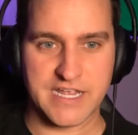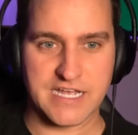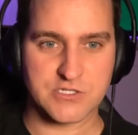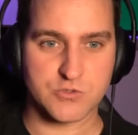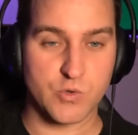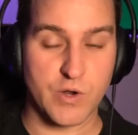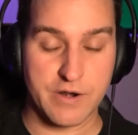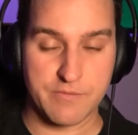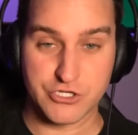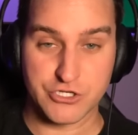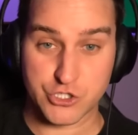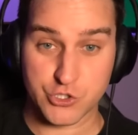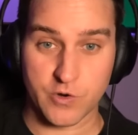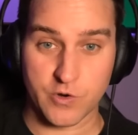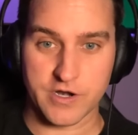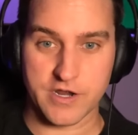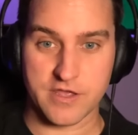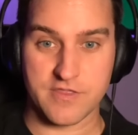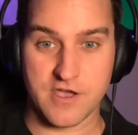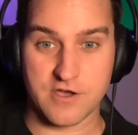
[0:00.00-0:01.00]
Guess what? A
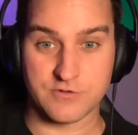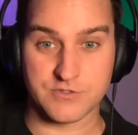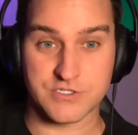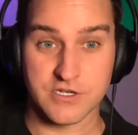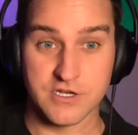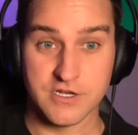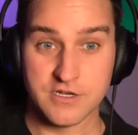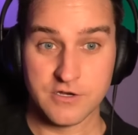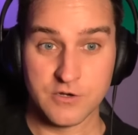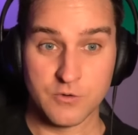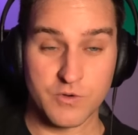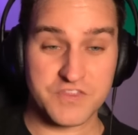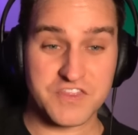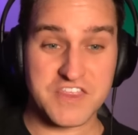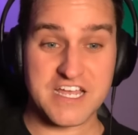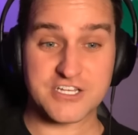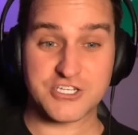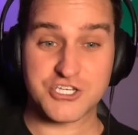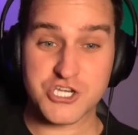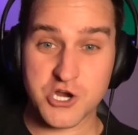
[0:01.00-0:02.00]
majority of those with
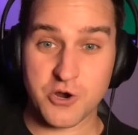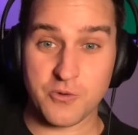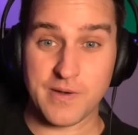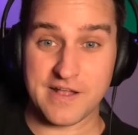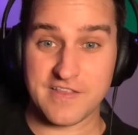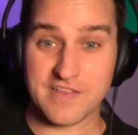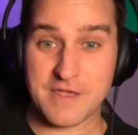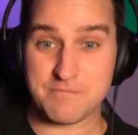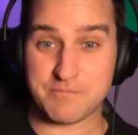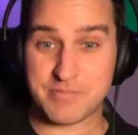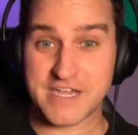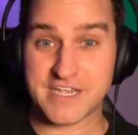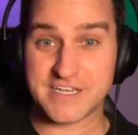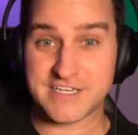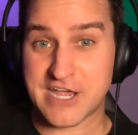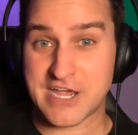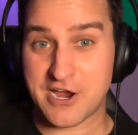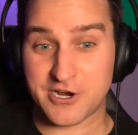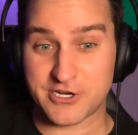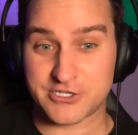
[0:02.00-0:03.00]
that Joel
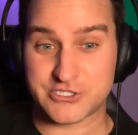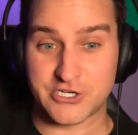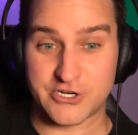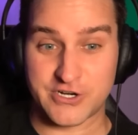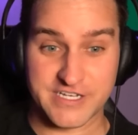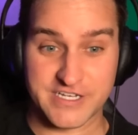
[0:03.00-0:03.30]
Embiid character,